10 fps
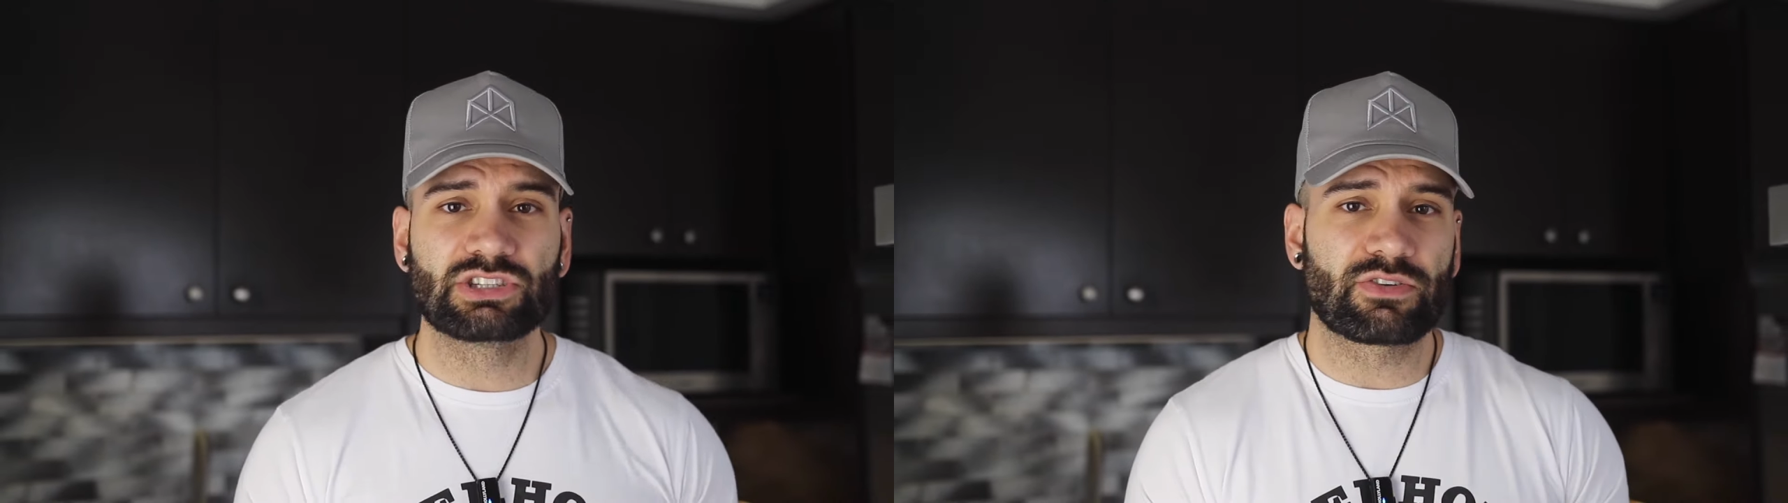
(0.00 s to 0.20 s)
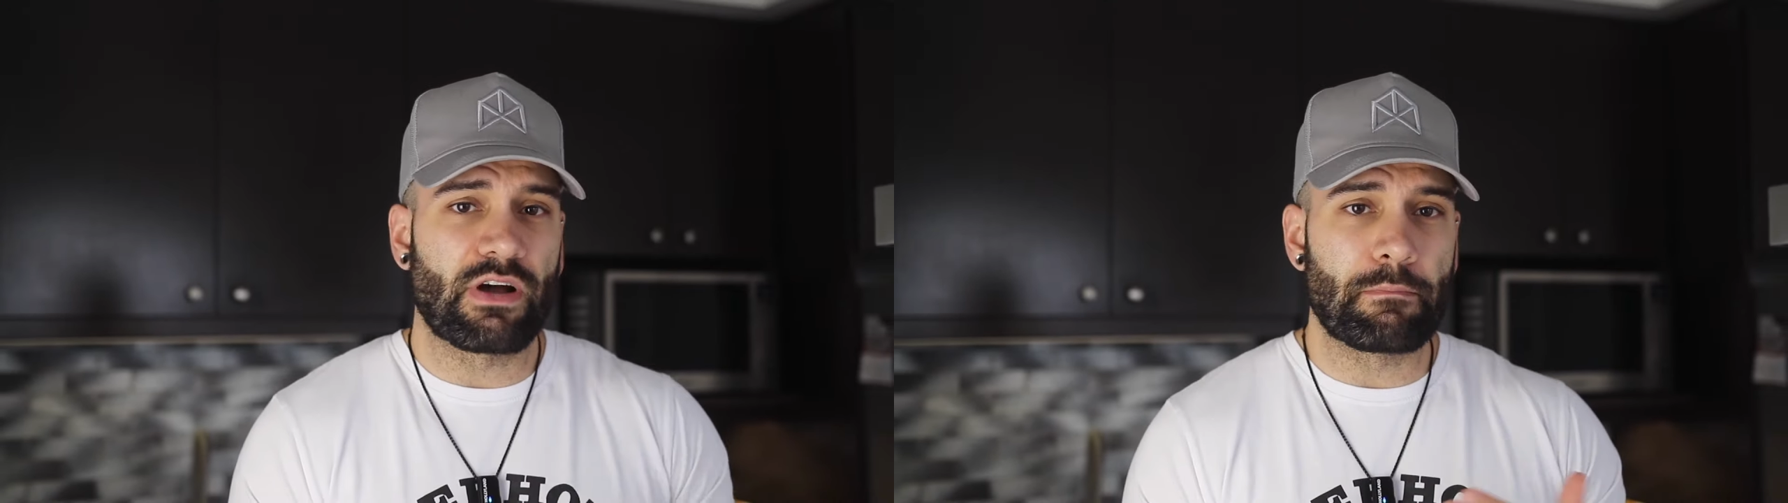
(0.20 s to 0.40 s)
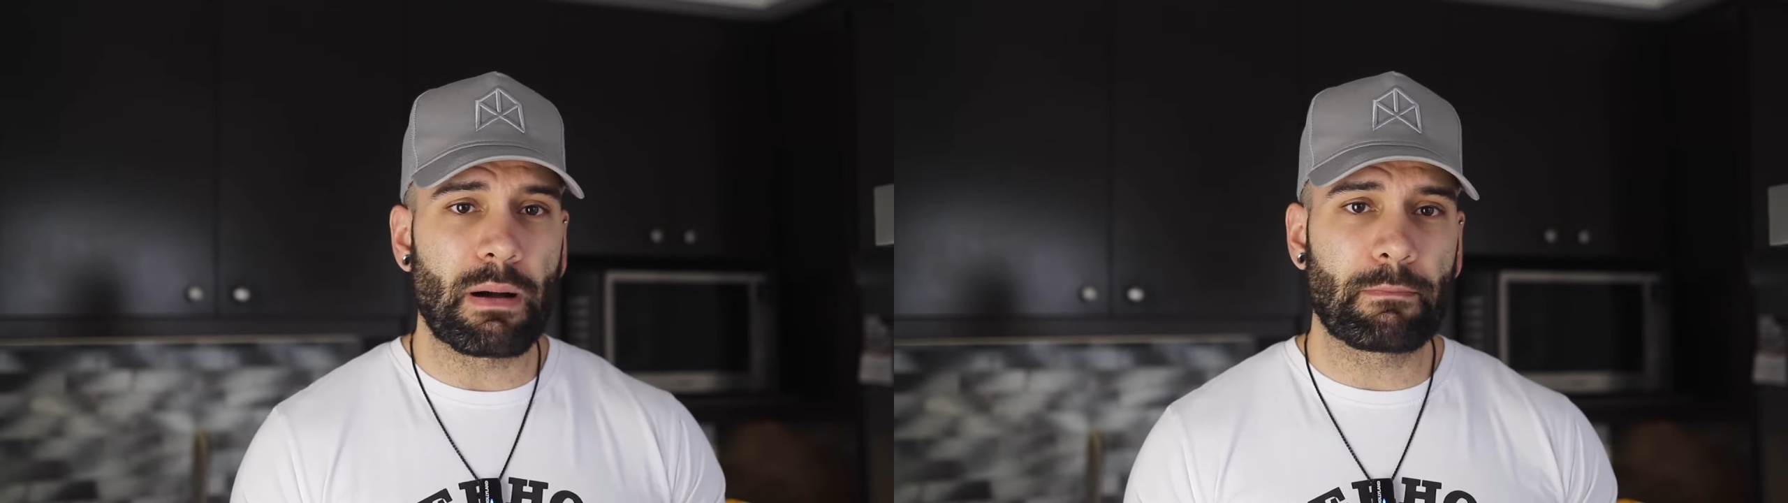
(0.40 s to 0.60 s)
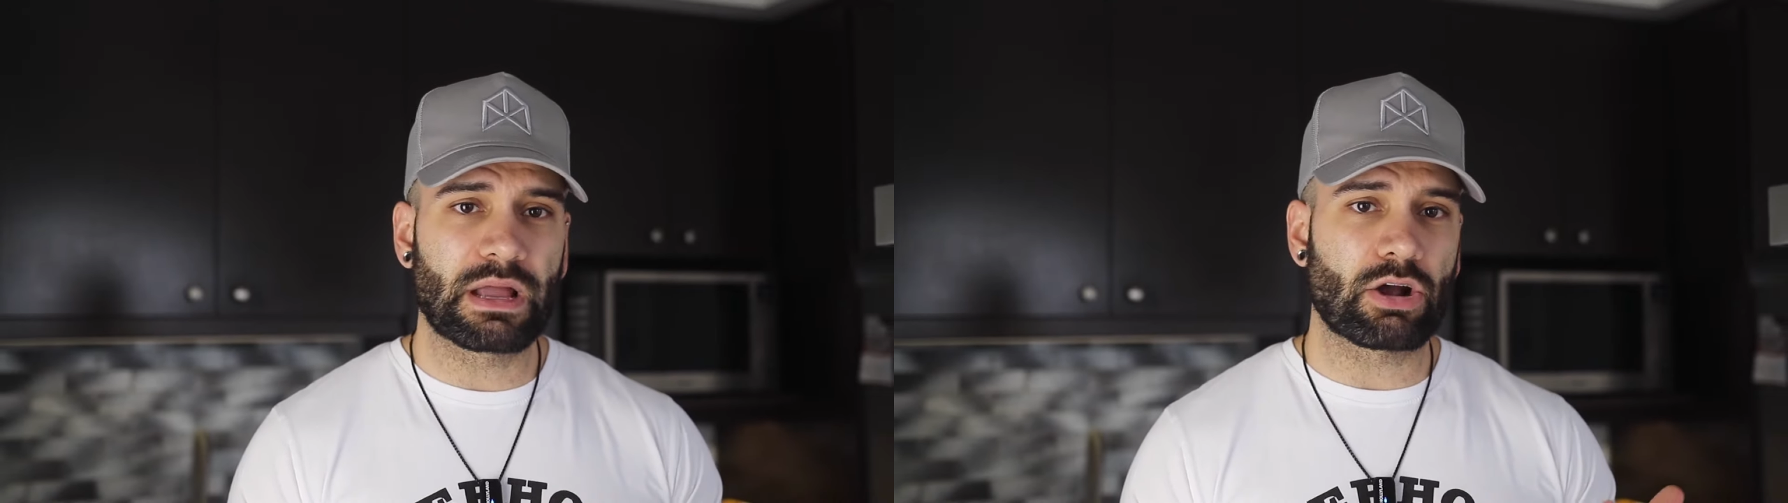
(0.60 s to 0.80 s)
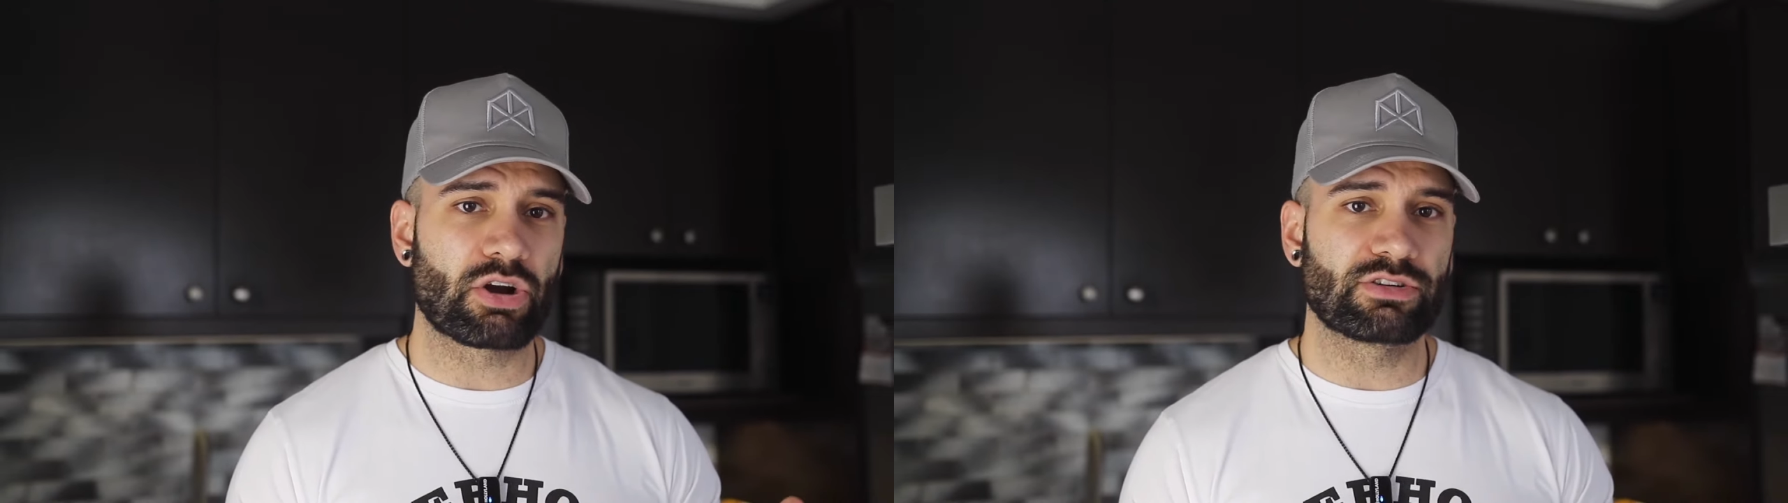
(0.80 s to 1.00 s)
So if I bump
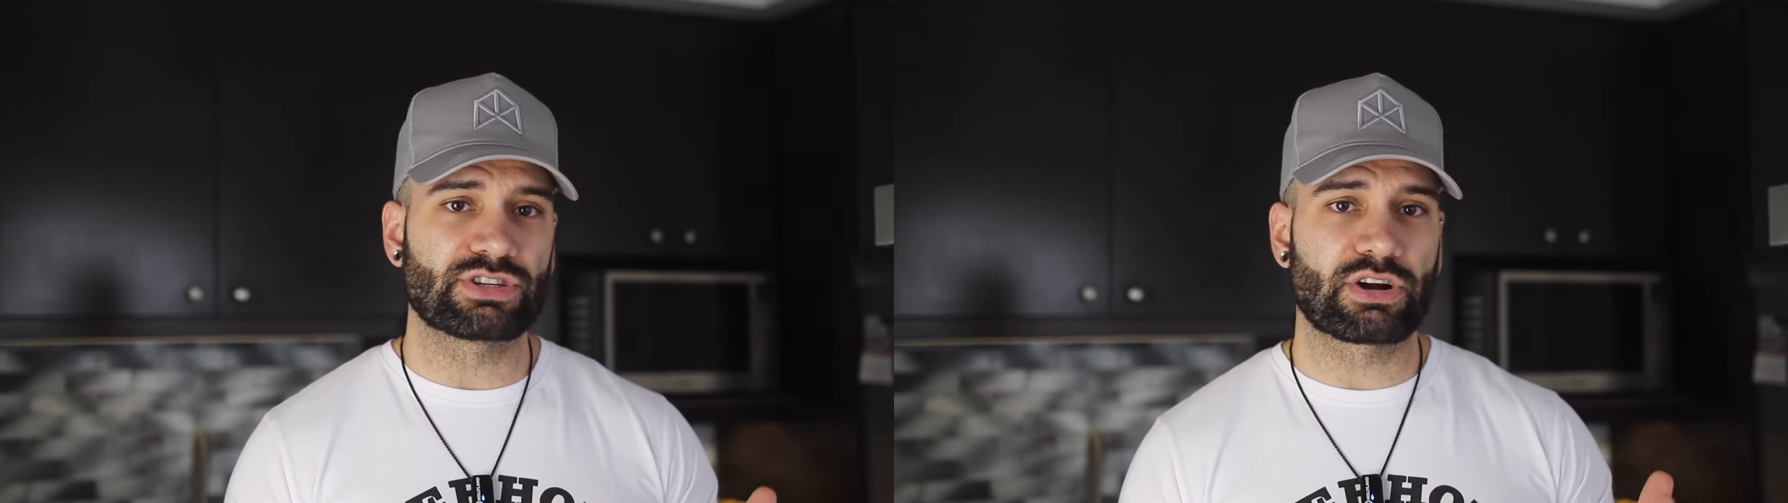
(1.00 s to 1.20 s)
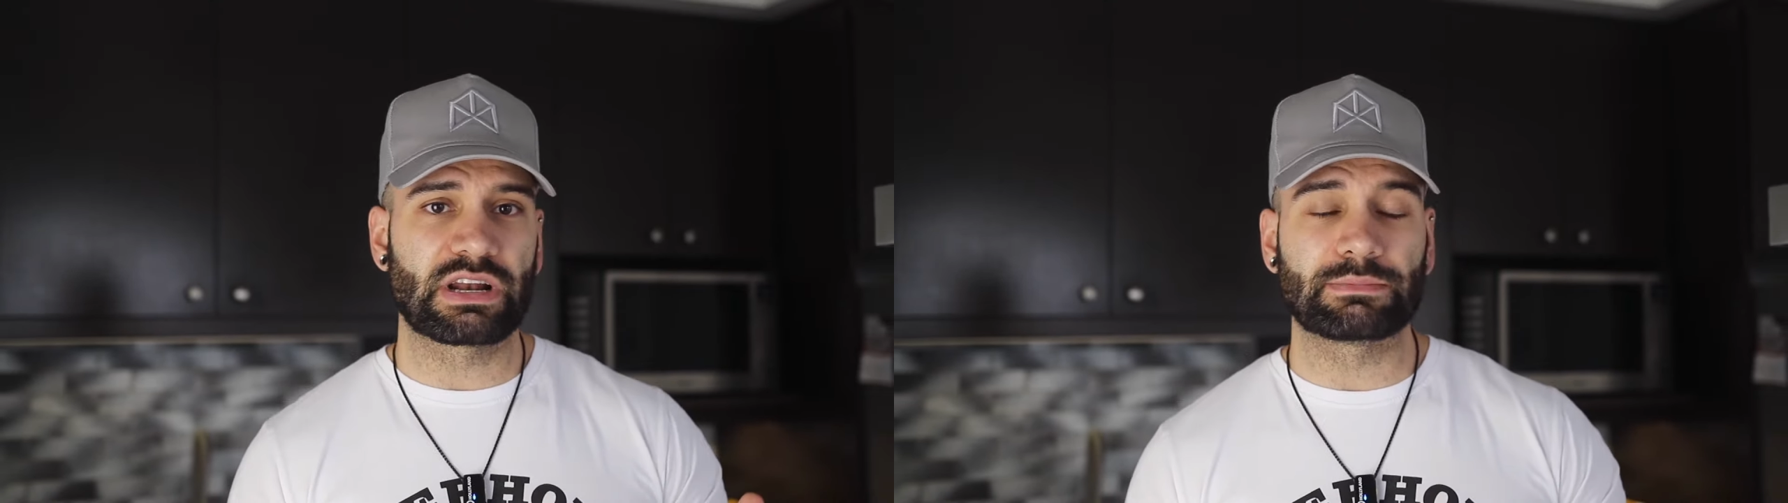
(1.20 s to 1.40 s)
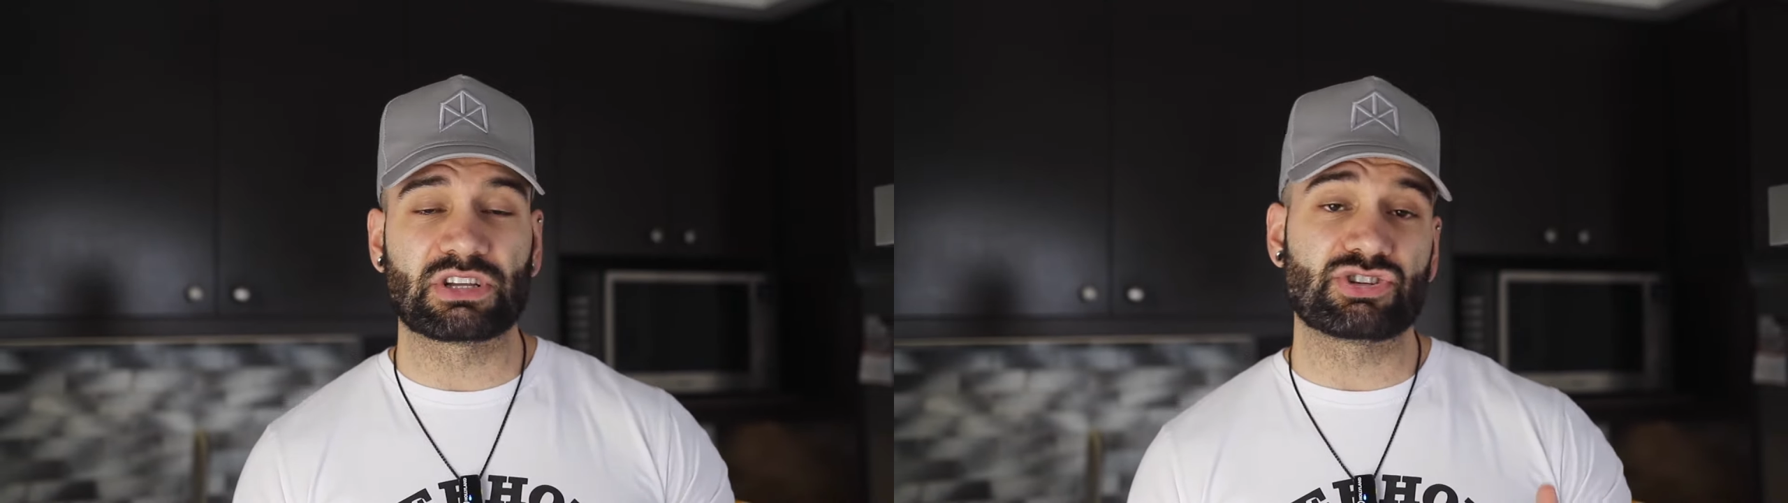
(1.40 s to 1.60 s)
my cardio target up to